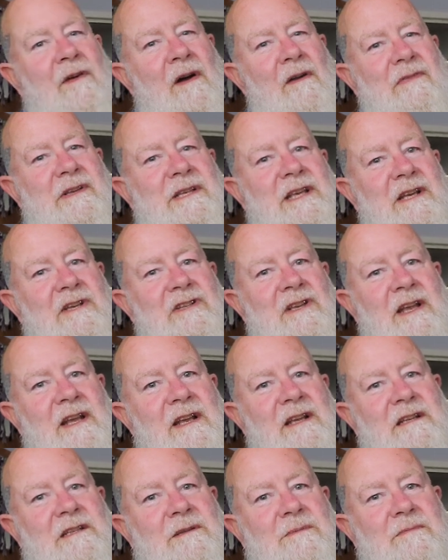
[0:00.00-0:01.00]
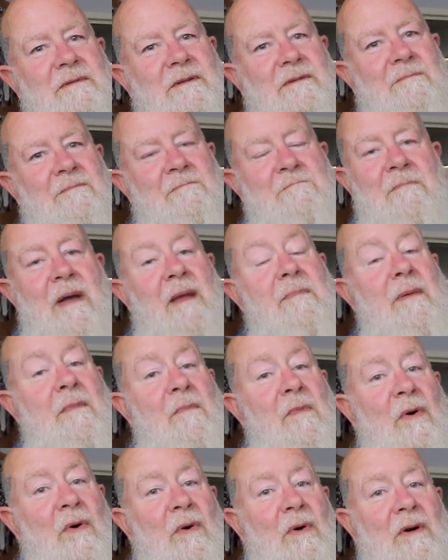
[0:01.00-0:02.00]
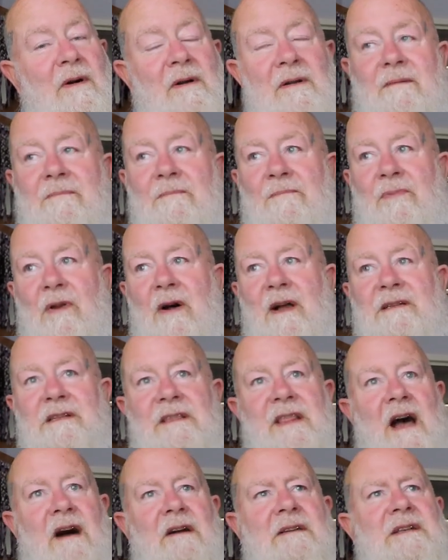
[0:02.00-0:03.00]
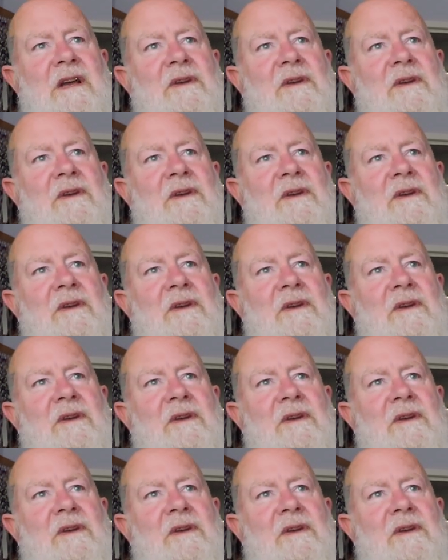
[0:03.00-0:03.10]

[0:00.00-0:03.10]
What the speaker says: 5 or 6 years, maybe more. Prior to that, I